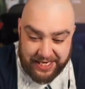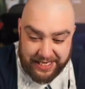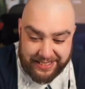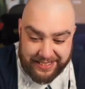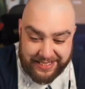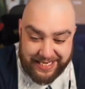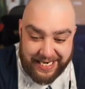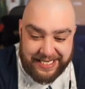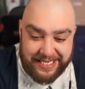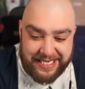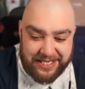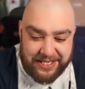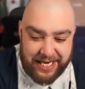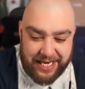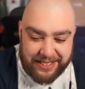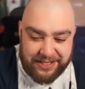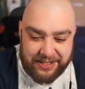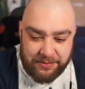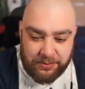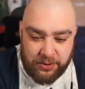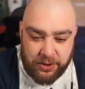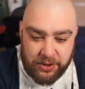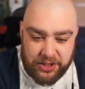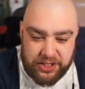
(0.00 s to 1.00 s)
CJ's had
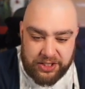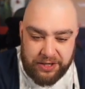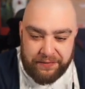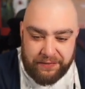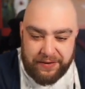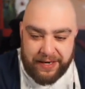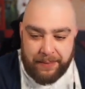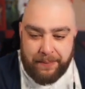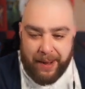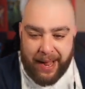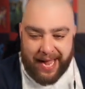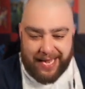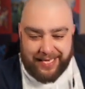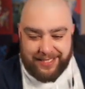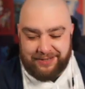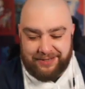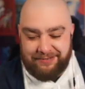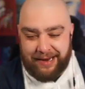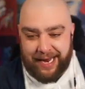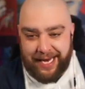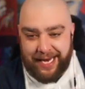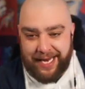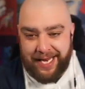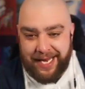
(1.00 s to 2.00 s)
some good stuff in the past,
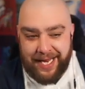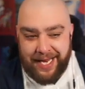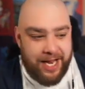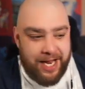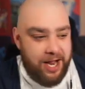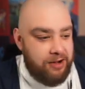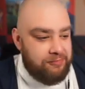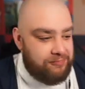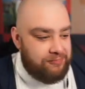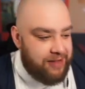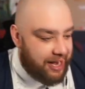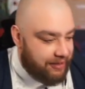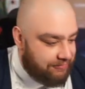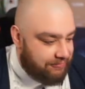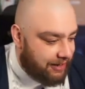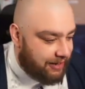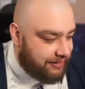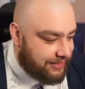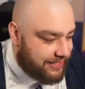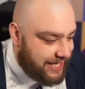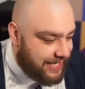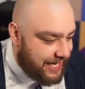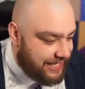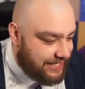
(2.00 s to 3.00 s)
right? Red
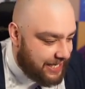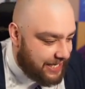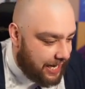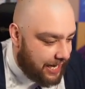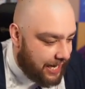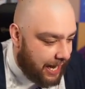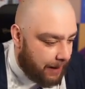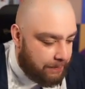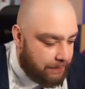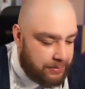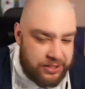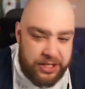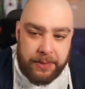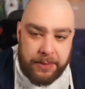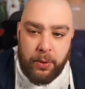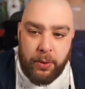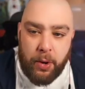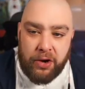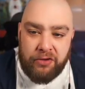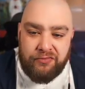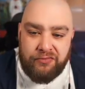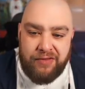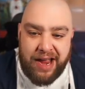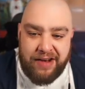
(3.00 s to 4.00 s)
CJ, I presume you
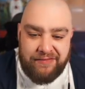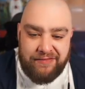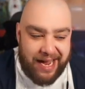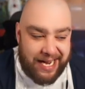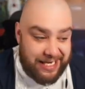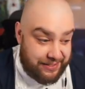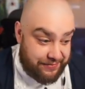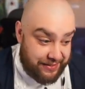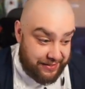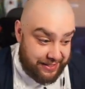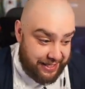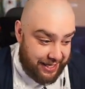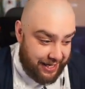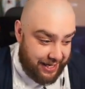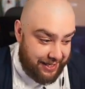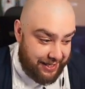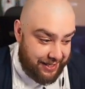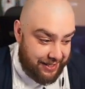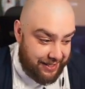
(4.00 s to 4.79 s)
want Red Rashford, yeah?